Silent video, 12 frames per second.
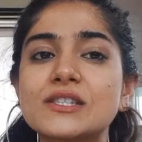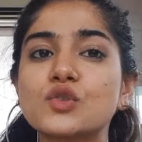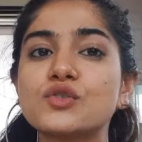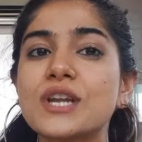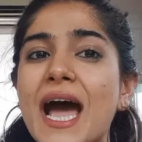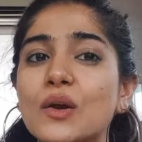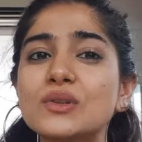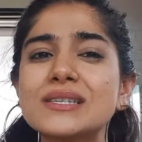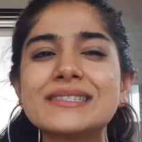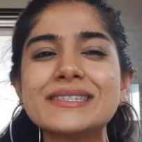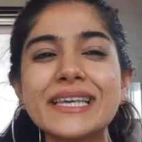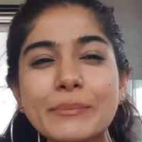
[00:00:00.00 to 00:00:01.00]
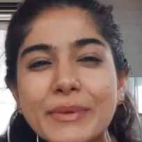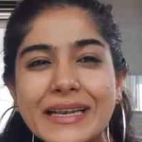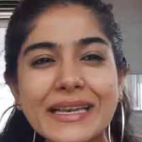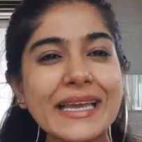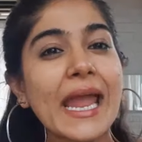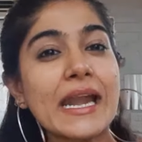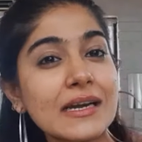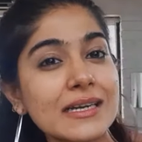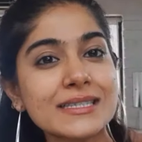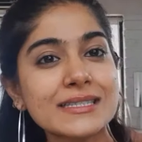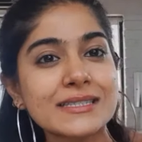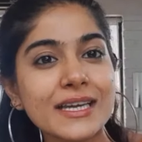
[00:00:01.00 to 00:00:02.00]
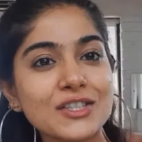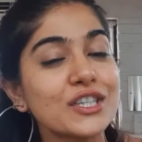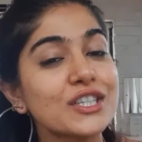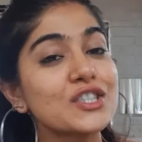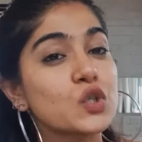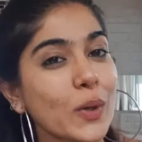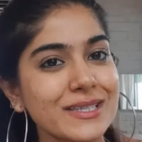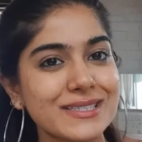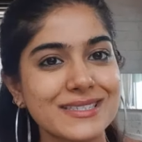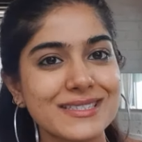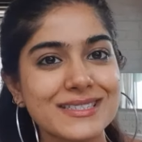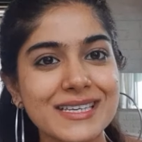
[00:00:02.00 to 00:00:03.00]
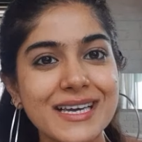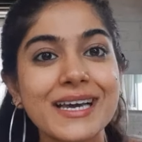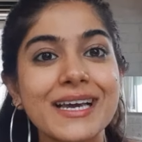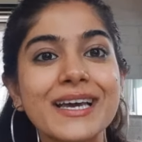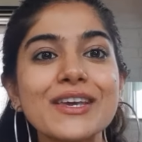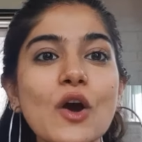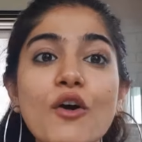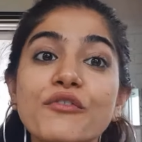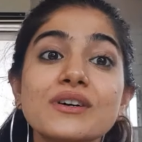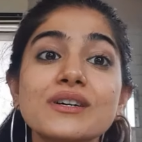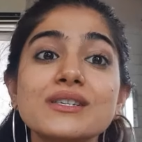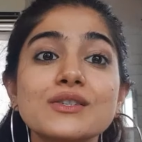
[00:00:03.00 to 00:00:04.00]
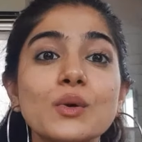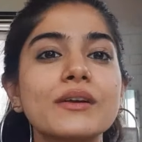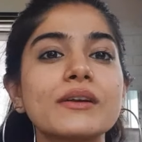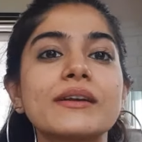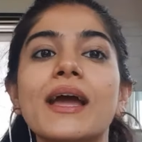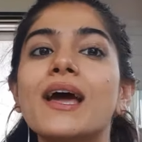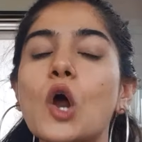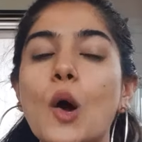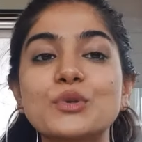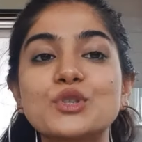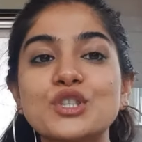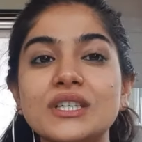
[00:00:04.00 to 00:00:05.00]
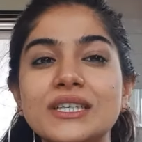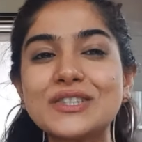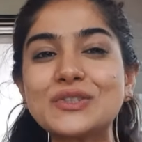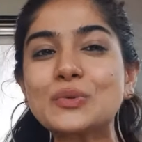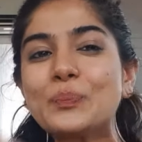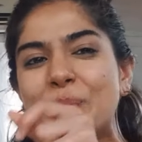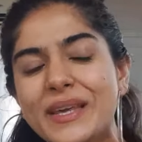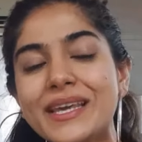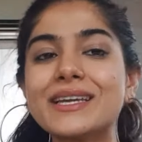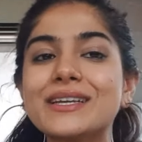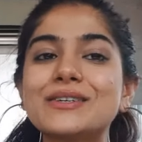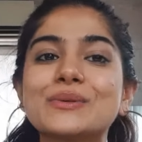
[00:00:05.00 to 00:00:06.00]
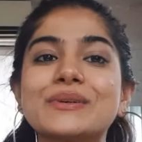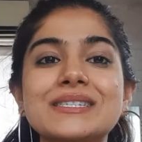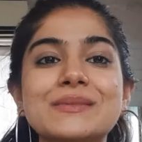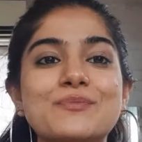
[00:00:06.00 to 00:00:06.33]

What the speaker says: to narrow the seemingly endless staging choices. He offers you a rare opportunity to peek into his